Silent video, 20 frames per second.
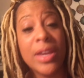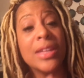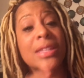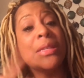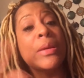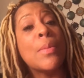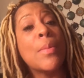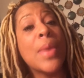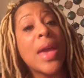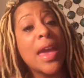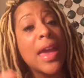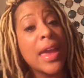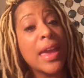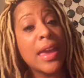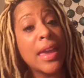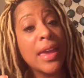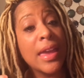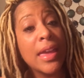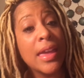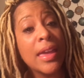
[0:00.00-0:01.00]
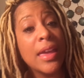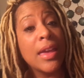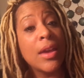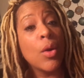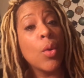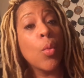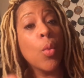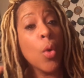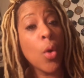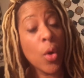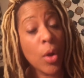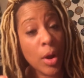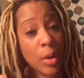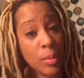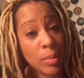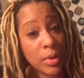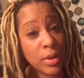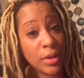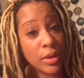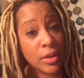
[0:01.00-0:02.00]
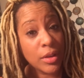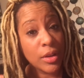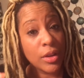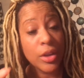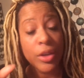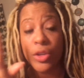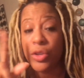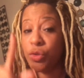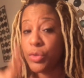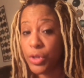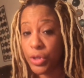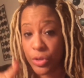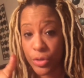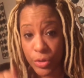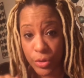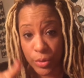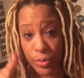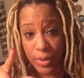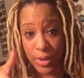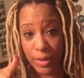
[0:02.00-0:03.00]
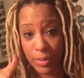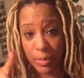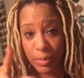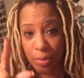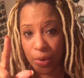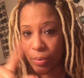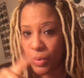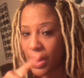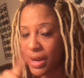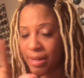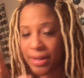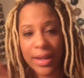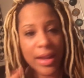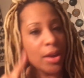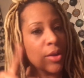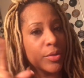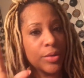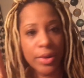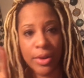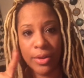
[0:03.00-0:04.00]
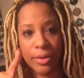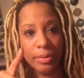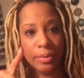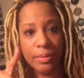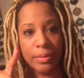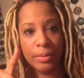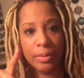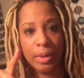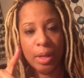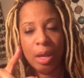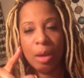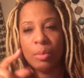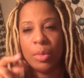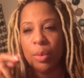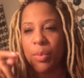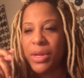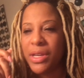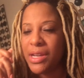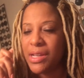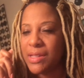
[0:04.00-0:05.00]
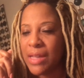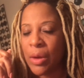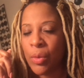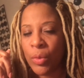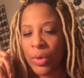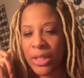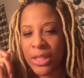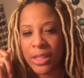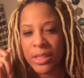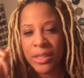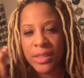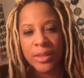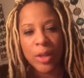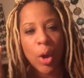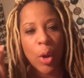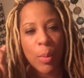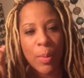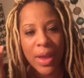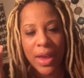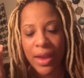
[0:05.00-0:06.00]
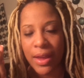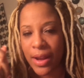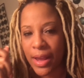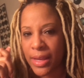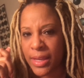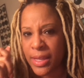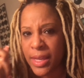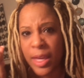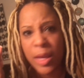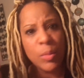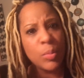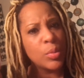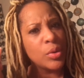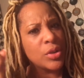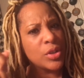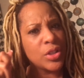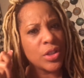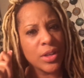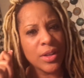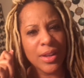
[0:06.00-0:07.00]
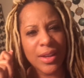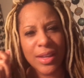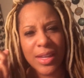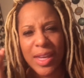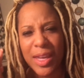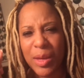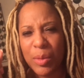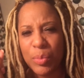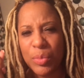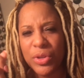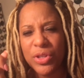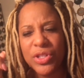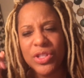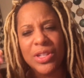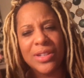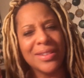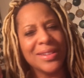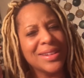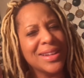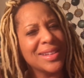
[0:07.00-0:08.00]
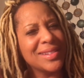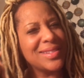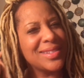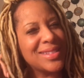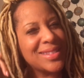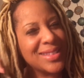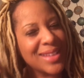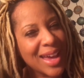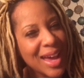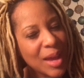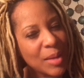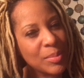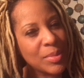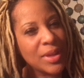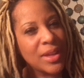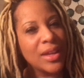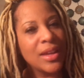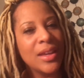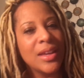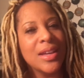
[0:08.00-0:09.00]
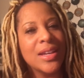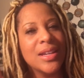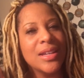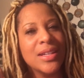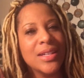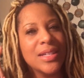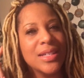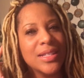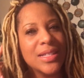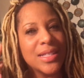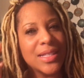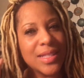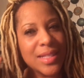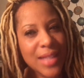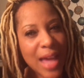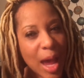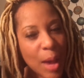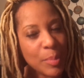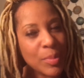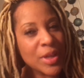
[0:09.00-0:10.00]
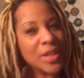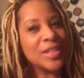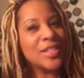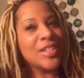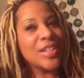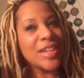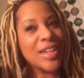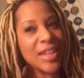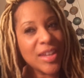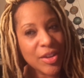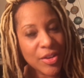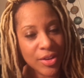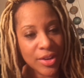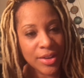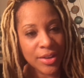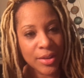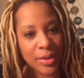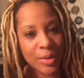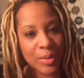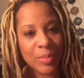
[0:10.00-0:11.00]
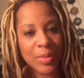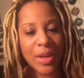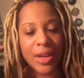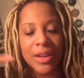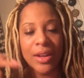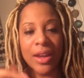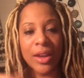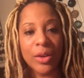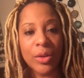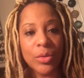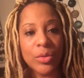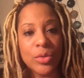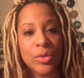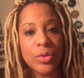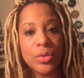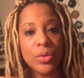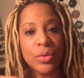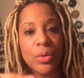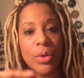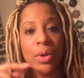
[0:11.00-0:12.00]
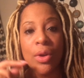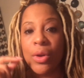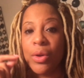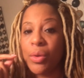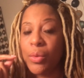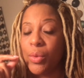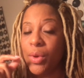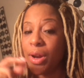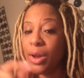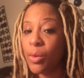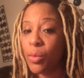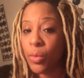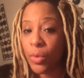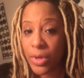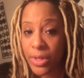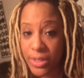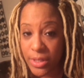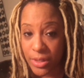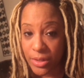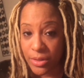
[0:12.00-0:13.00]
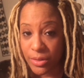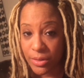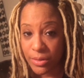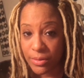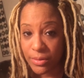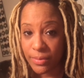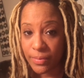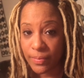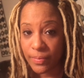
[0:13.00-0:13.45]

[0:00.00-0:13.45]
get to May, warm, you can do it. But right now, no. But because I want it so bad, I keep pushing, and I stopping to hear him, and I go do what I want to do.